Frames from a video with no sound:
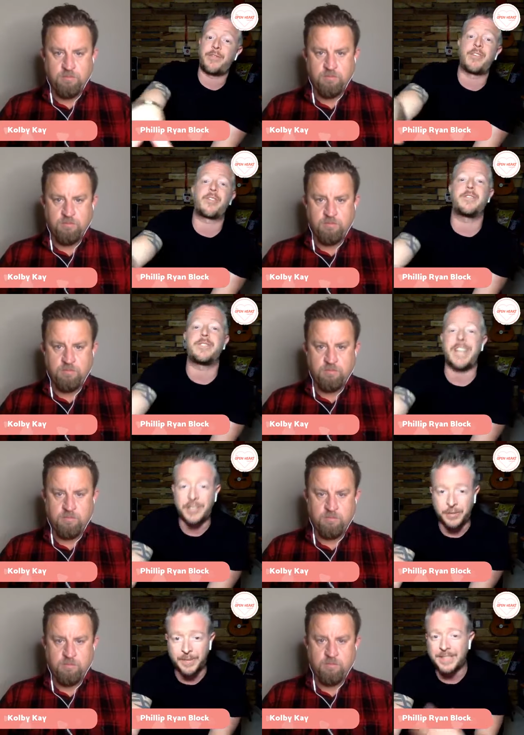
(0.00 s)
Speaker 1: further
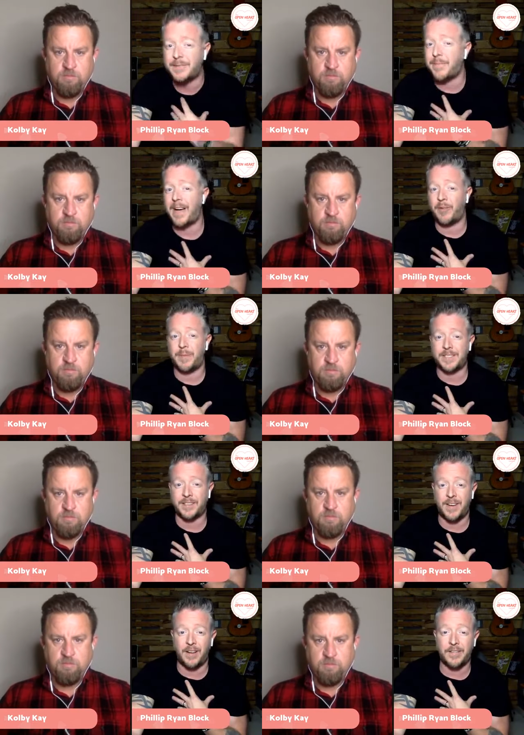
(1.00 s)
detriment to my own mental
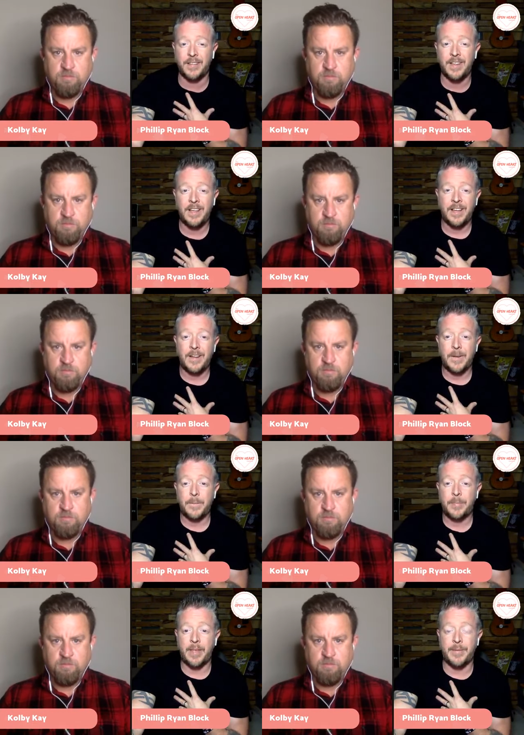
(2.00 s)
health. Yep.
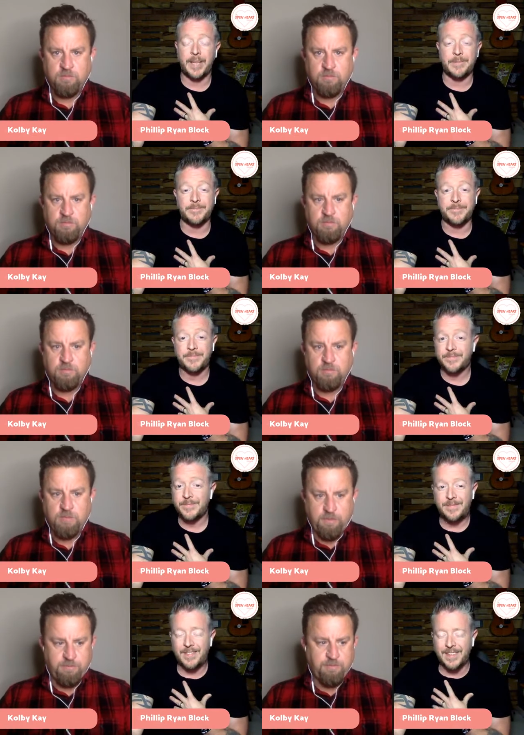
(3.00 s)
I mean,
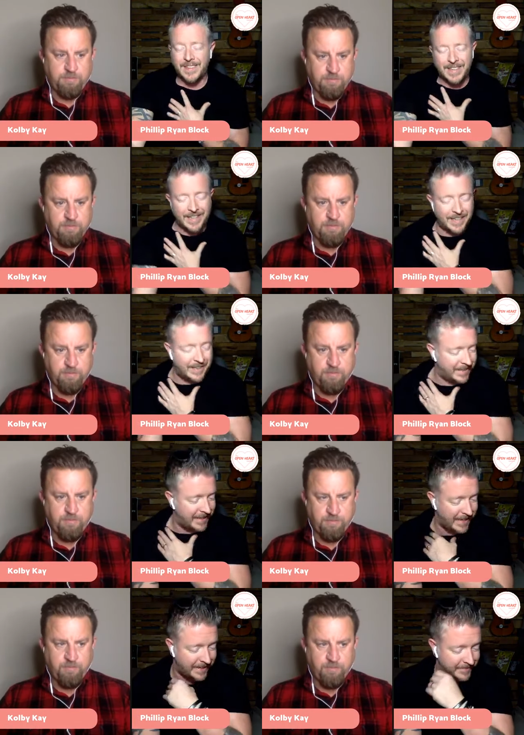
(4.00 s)
oh
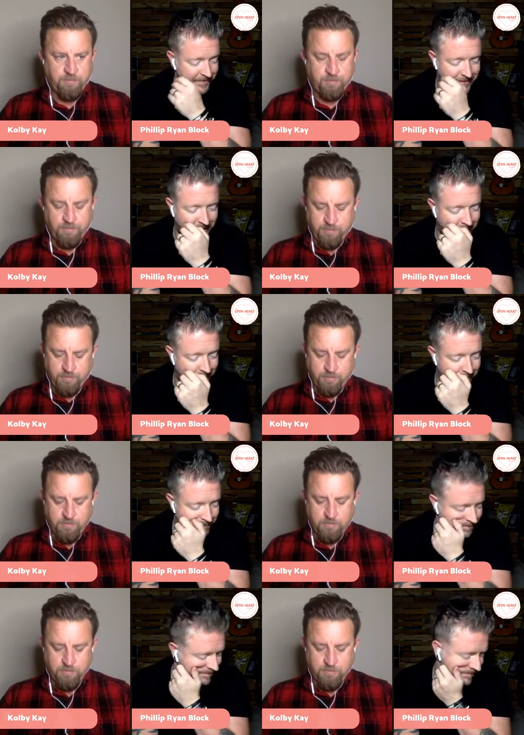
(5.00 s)
yeah.
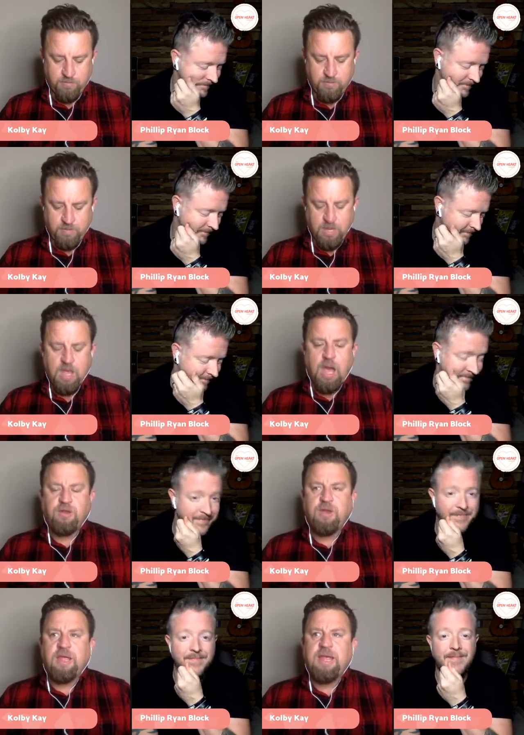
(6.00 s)
Speaker 2: Here's the thing, Ryan, is
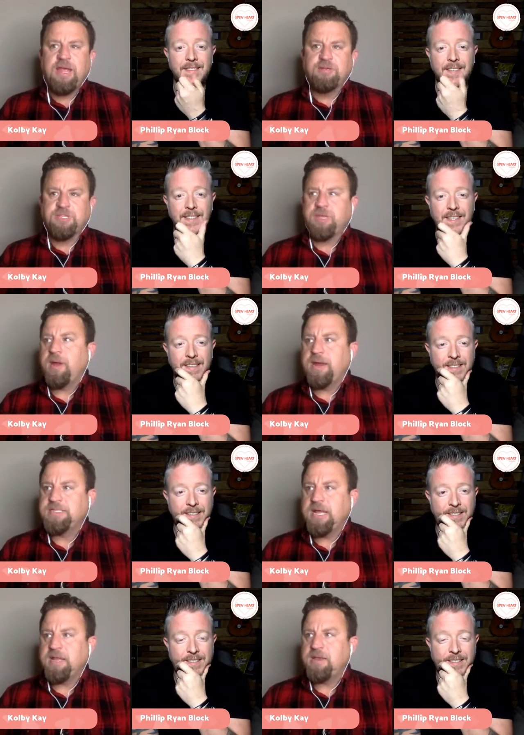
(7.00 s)
99%
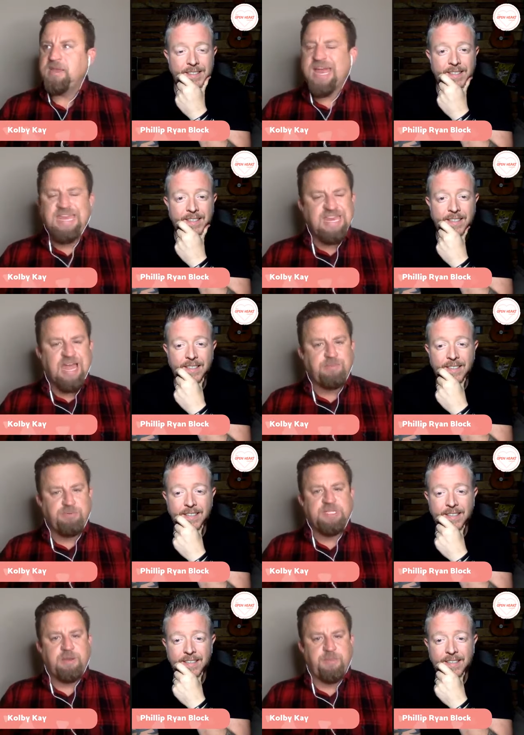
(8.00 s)
of people are not made to
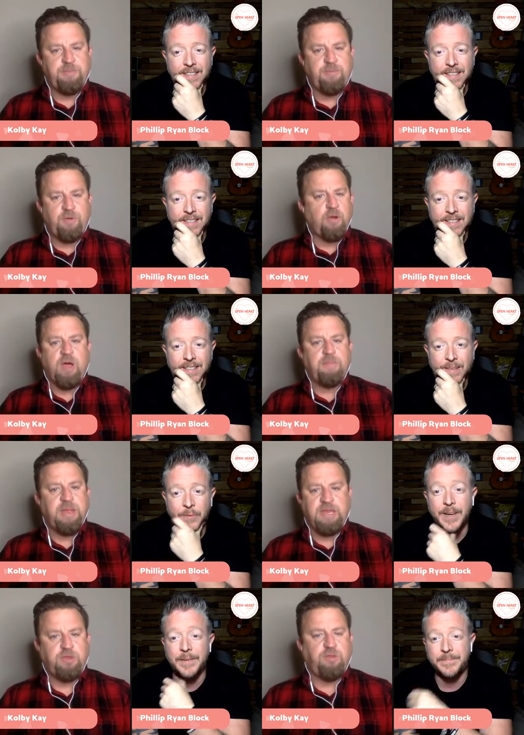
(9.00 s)
do that.
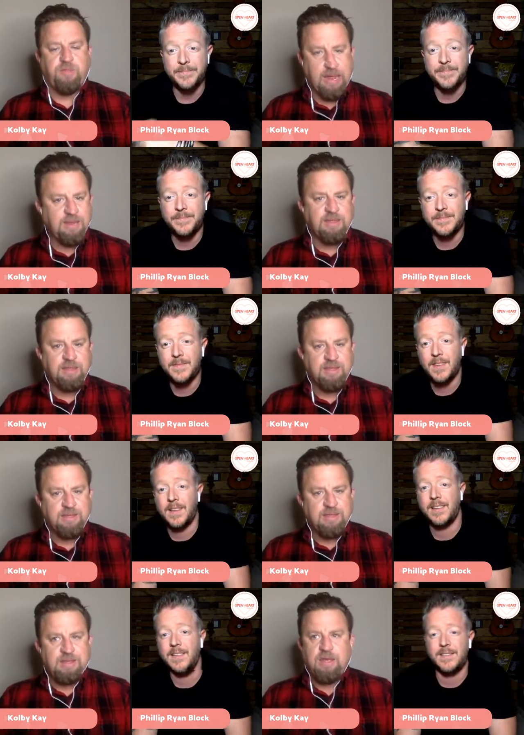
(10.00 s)
Right. If anybody
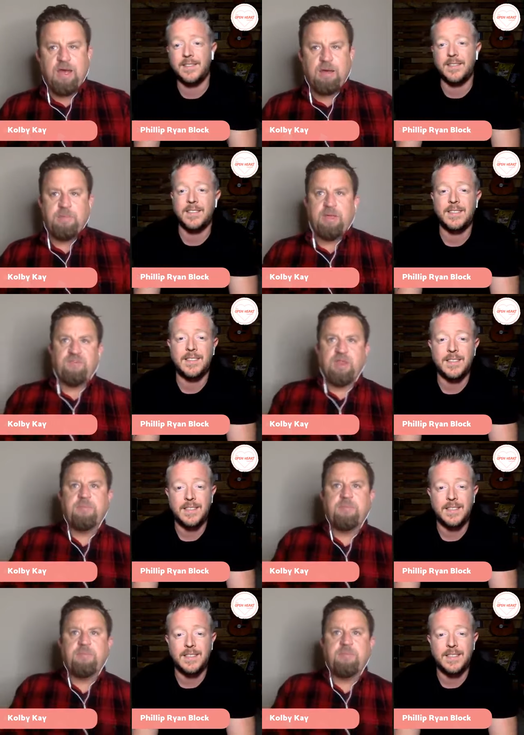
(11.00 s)
listening has that